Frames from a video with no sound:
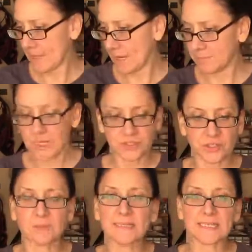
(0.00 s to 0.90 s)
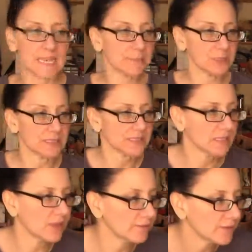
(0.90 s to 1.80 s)
I'm not sure my table
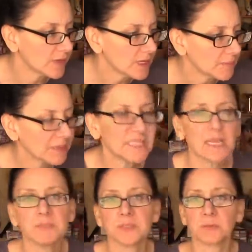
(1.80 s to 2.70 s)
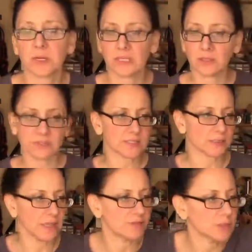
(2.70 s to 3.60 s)
itself. My table's pretty close to
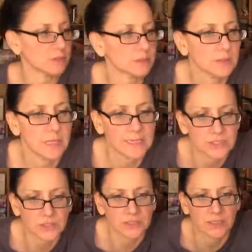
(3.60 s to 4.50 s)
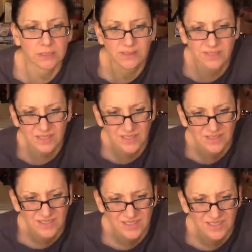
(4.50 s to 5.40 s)
level, actually. Let's see.
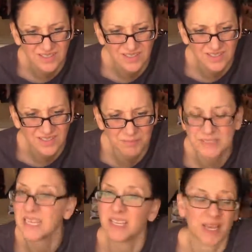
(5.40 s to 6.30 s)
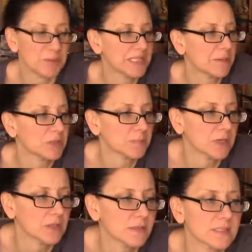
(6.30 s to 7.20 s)
My table's
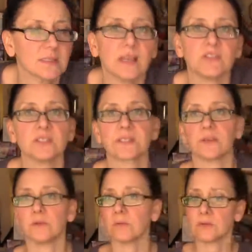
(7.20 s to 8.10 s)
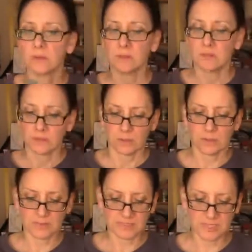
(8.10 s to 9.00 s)
pretty close to level, so
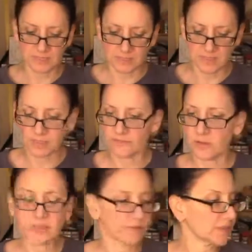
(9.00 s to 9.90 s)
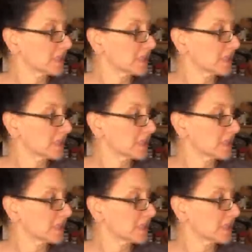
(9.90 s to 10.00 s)
I'm going to say it's not the fault of the